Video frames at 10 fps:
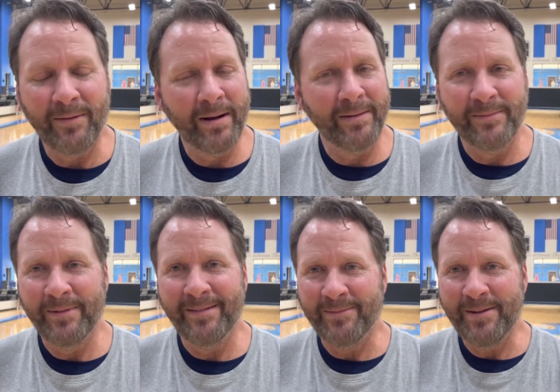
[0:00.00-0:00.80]
right?
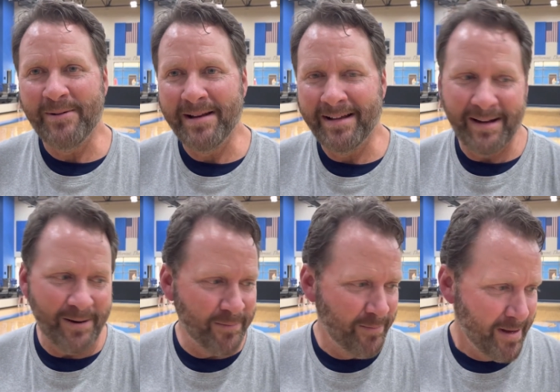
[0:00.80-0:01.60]
we, we, we want to you
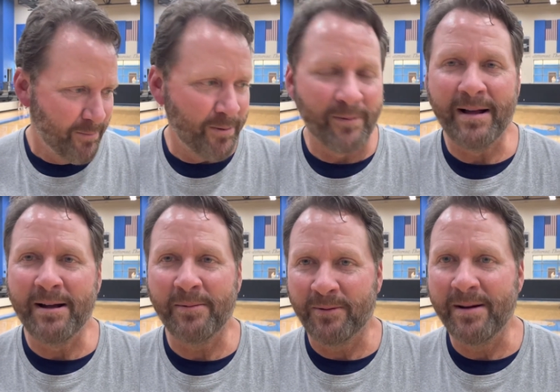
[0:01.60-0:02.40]
know we were runner
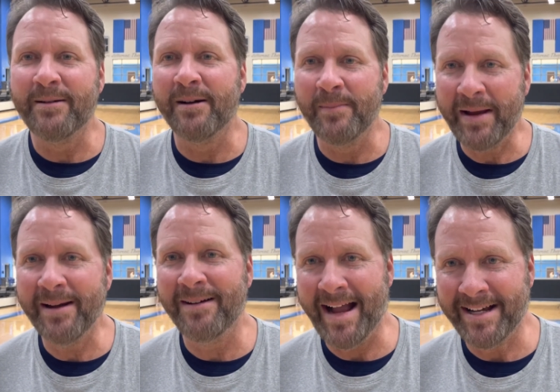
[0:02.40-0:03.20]
up, runner up
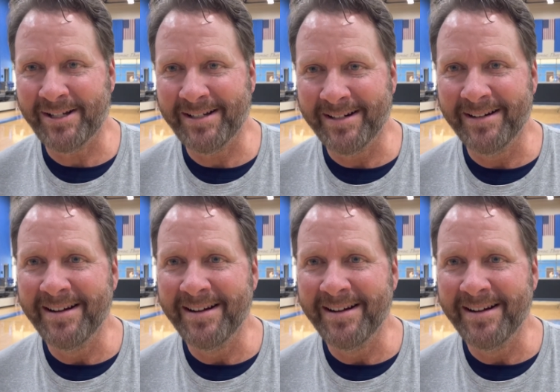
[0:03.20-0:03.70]
here last year,